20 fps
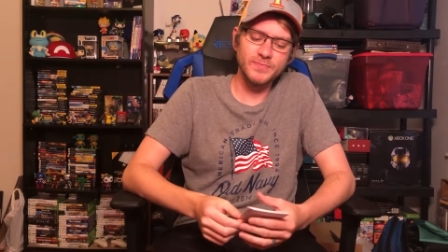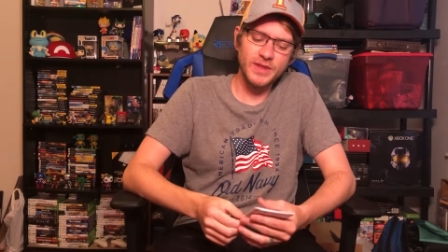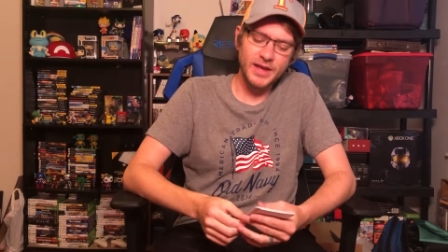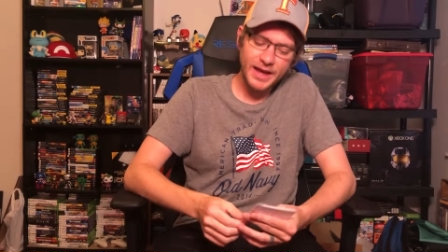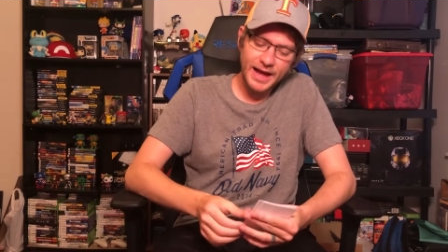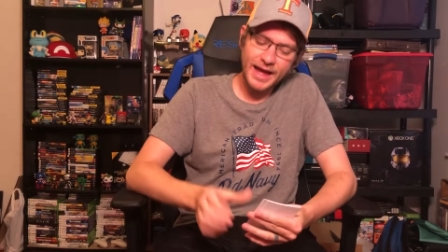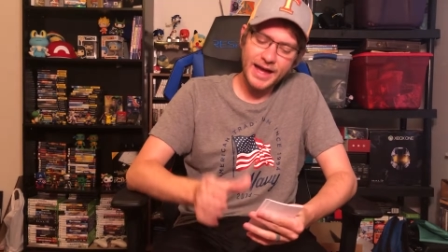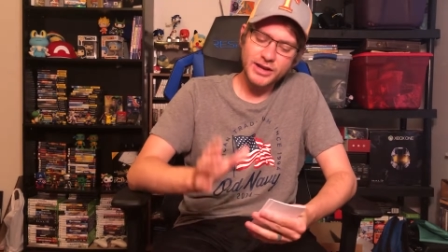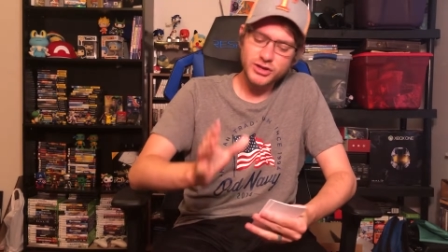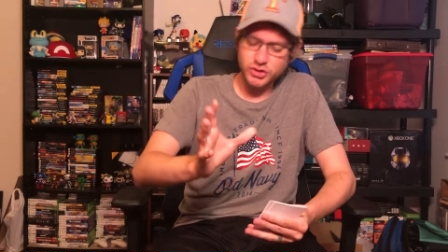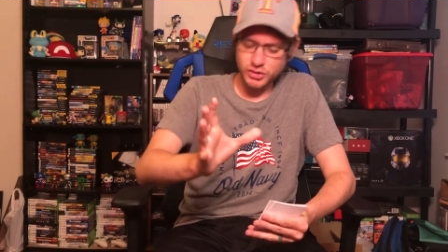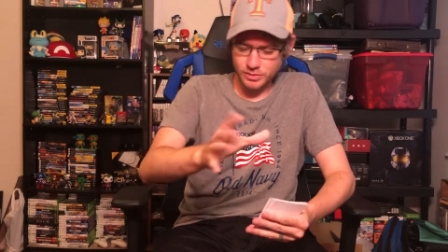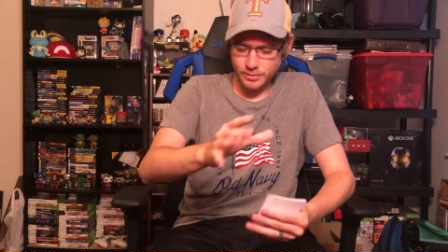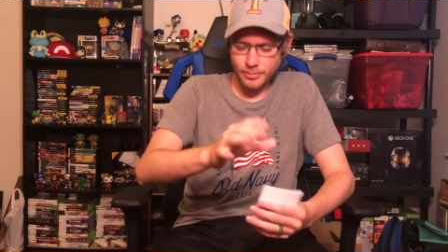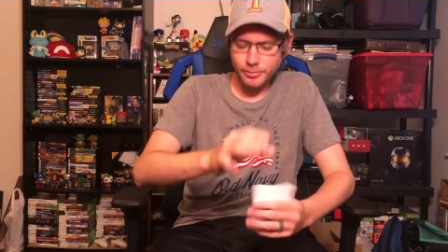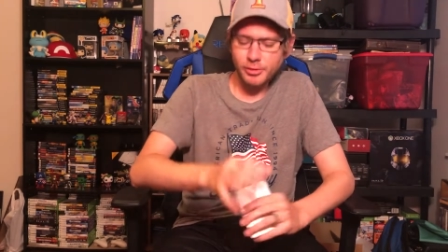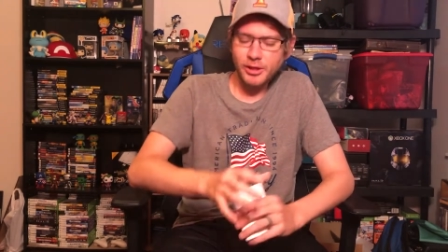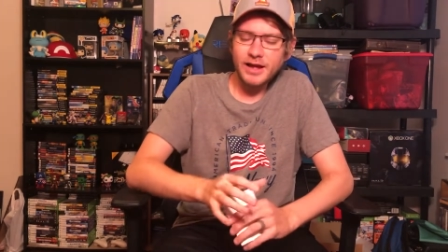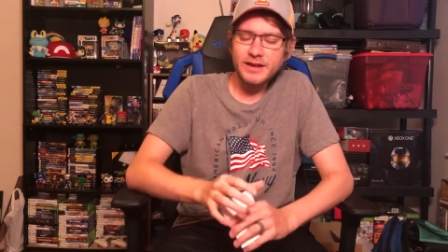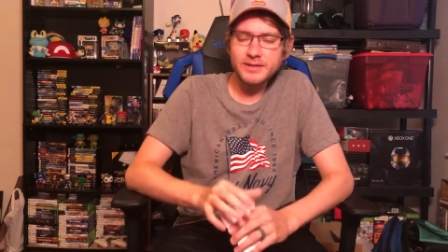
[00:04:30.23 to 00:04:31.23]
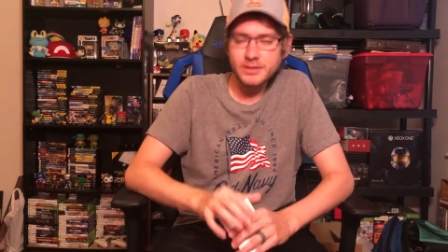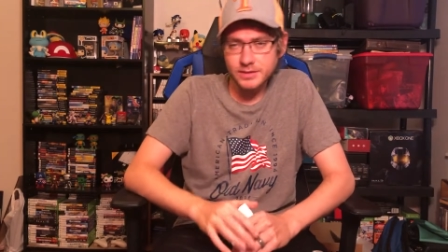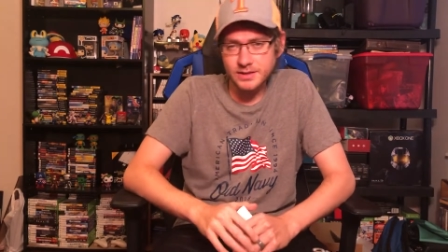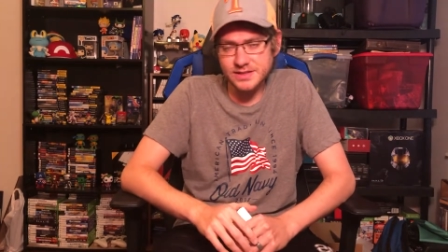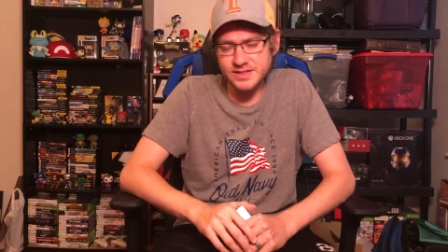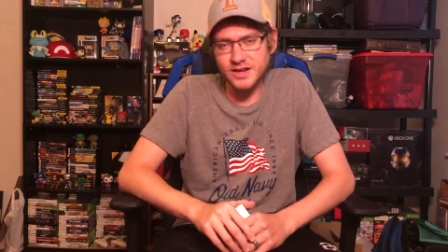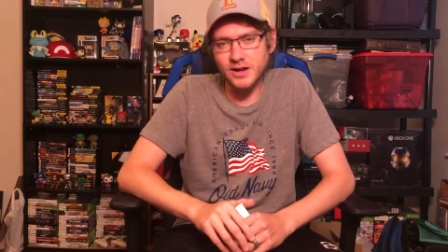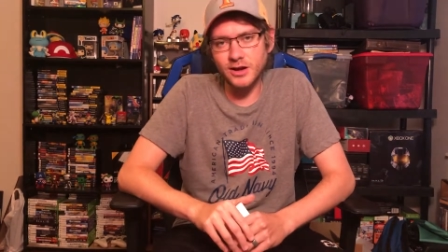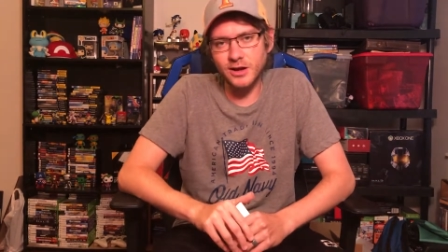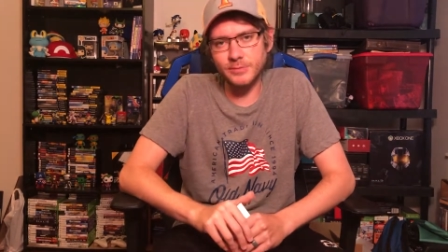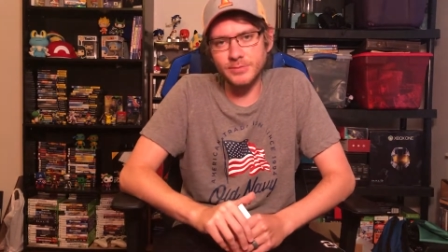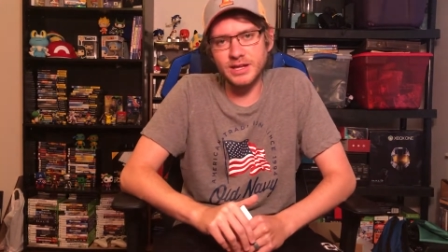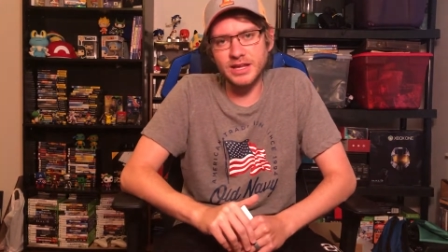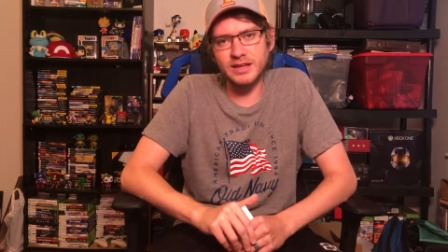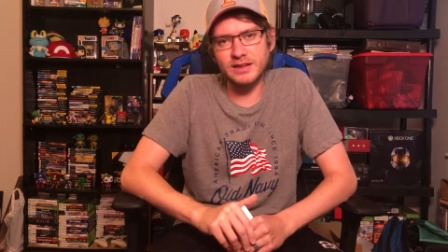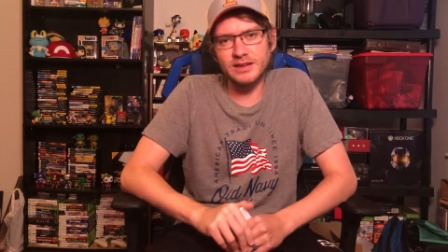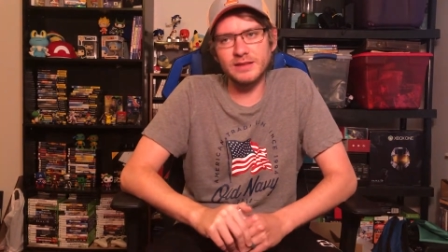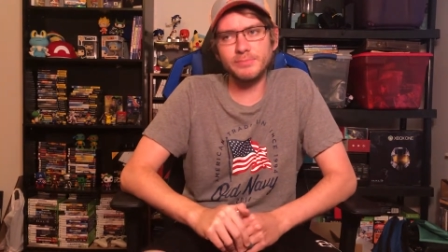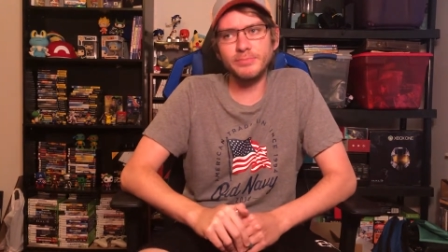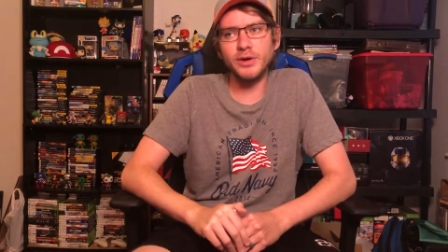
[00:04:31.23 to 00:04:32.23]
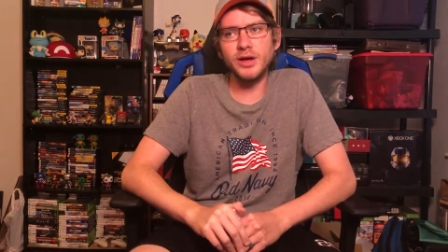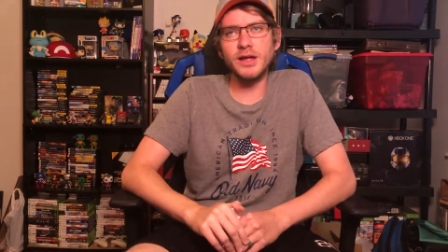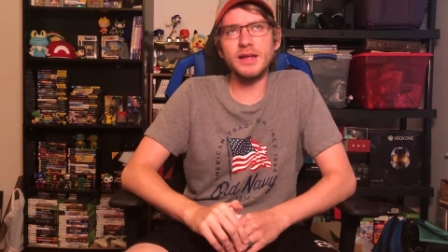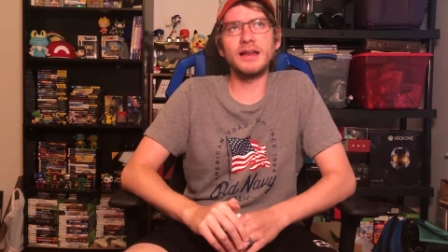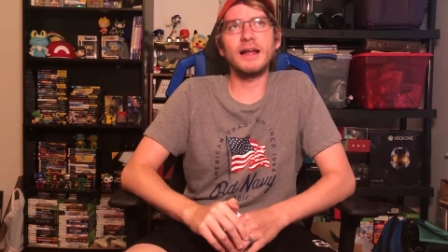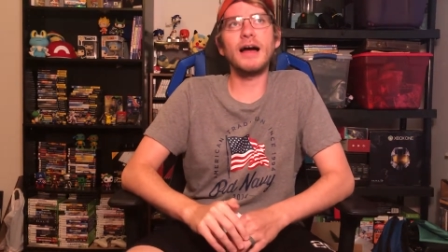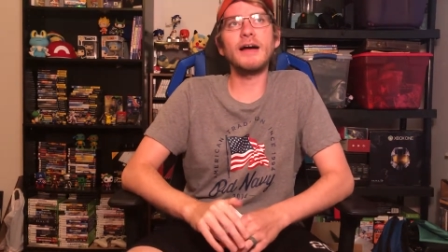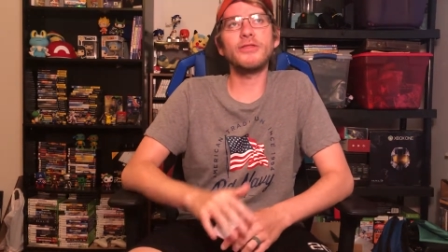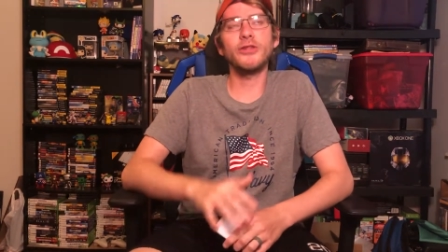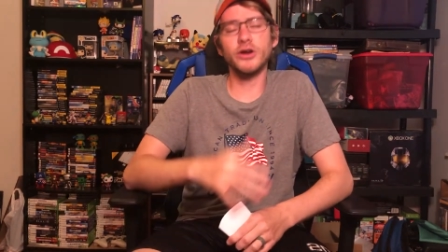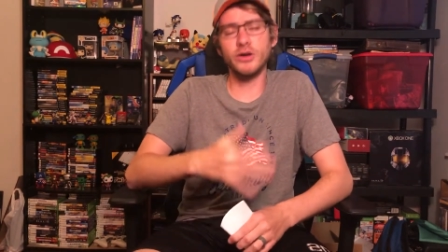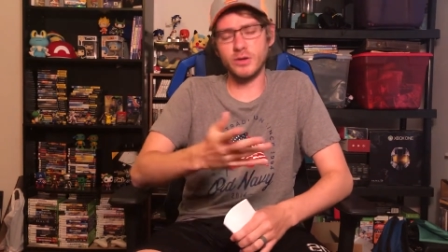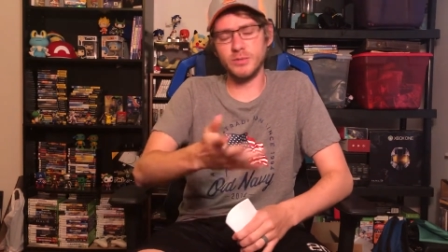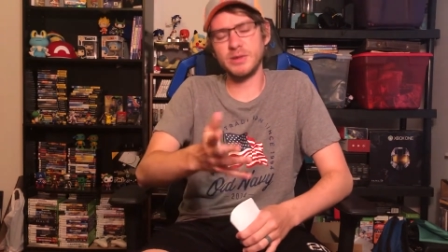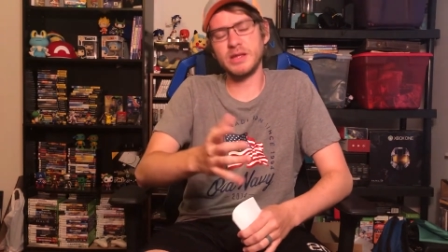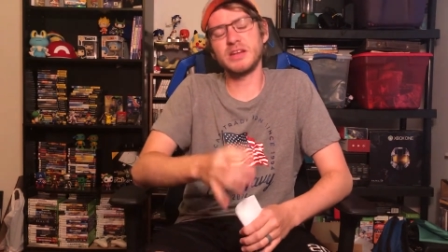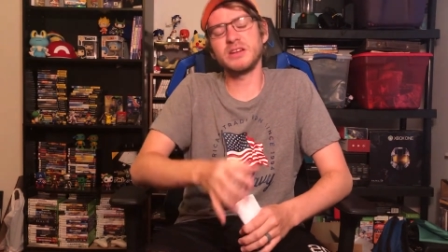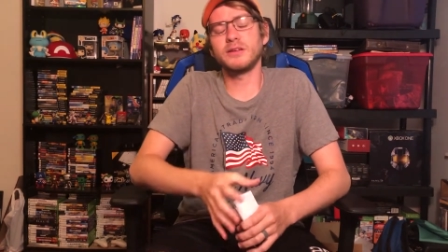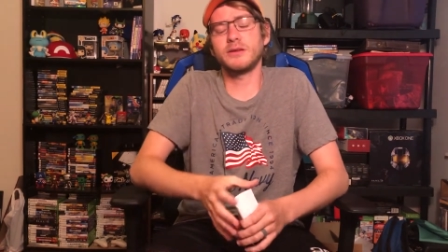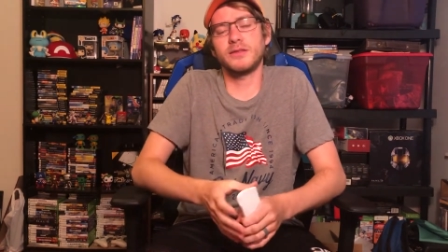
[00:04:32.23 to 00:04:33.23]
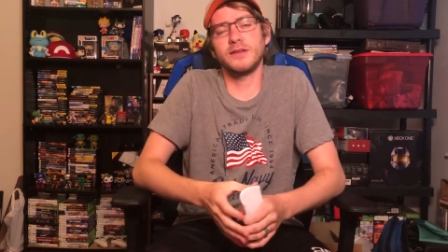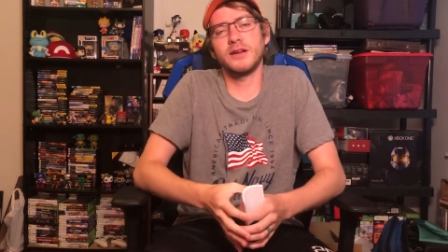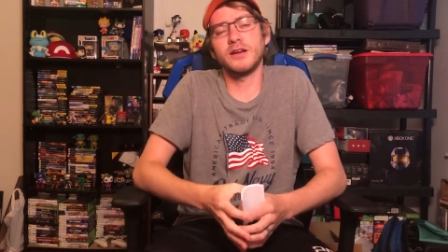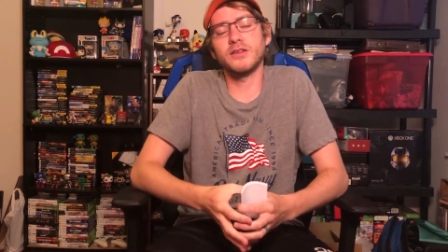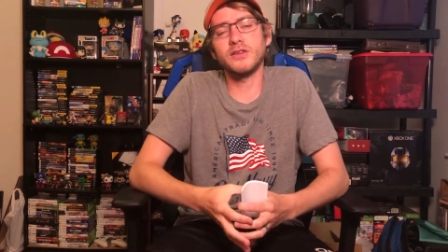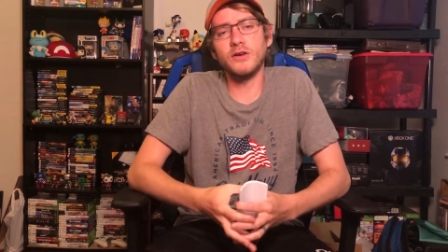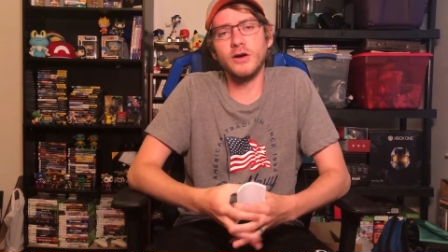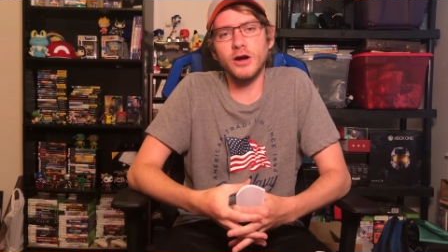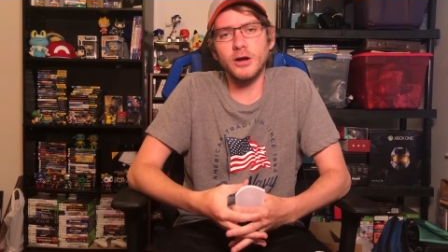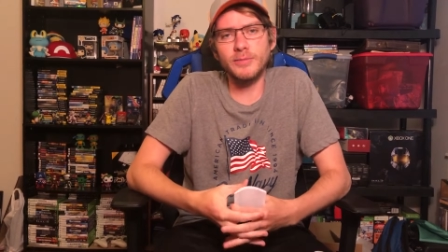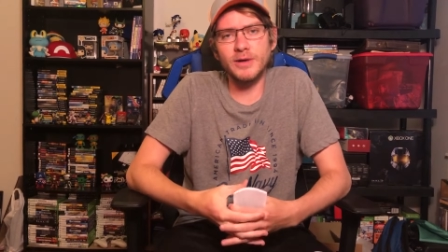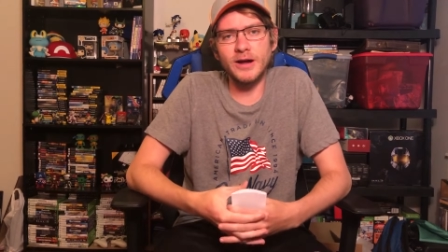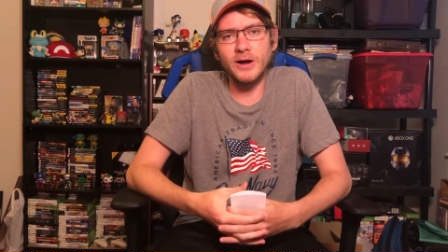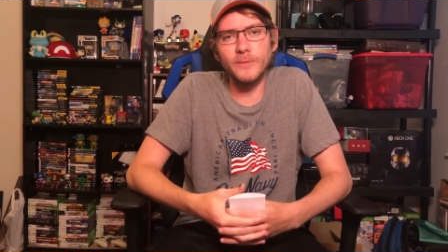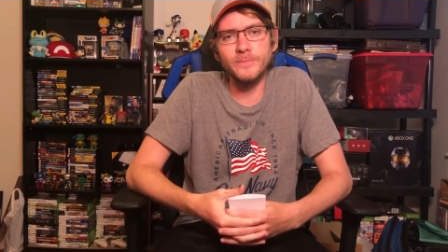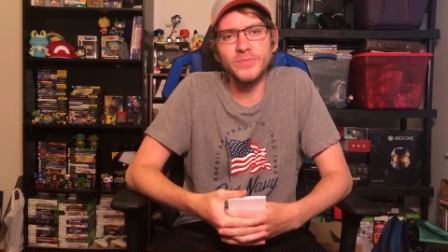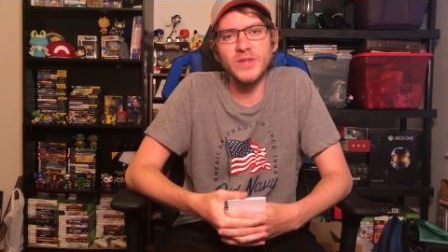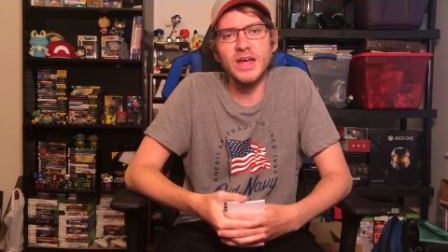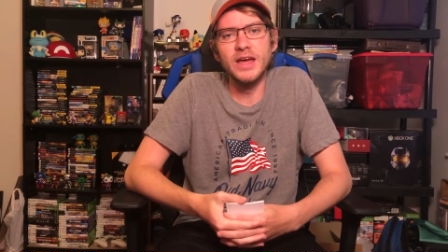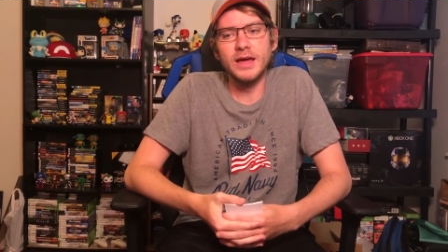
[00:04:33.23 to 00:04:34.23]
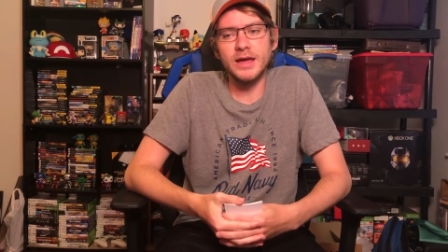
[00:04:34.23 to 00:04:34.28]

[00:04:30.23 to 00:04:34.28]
I actually replied to this comment, but I thought it would be a good thing to talk about.